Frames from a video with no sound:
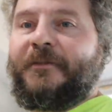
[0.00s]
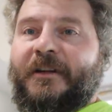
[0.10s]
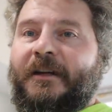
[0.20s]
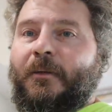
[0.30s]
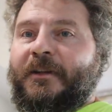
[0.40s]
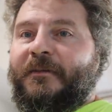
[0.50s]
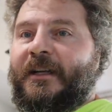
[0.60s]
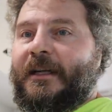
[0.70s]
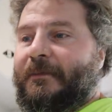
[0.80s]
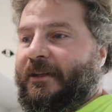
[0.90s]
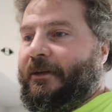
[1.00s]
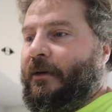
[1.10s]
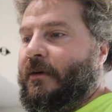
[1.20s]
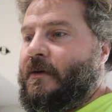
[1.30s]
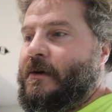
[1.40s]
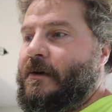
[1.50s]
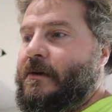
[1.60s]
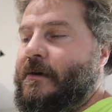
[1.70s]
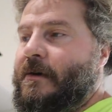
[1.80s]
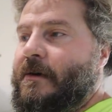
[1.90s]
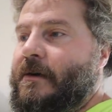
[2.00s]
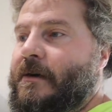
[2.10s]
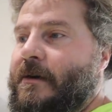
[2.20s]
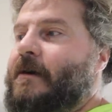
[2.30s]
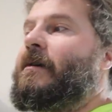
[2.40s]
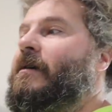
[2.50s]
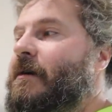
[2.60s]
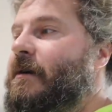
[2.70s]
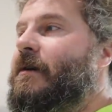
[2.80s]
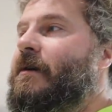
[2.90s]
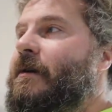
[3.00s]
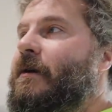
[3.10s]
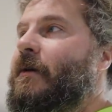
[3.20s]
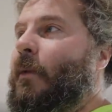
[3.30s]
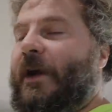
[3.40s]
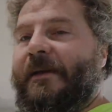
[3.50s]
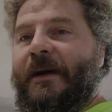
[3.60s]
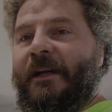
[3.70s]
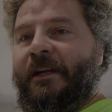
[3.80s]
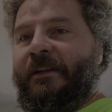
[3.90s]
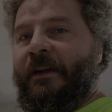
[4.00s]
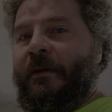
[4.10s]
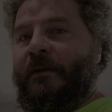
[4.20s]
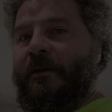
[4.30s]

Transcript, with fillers: to figure out what the fuck I'm gonna do. Huh. What am I gonna do?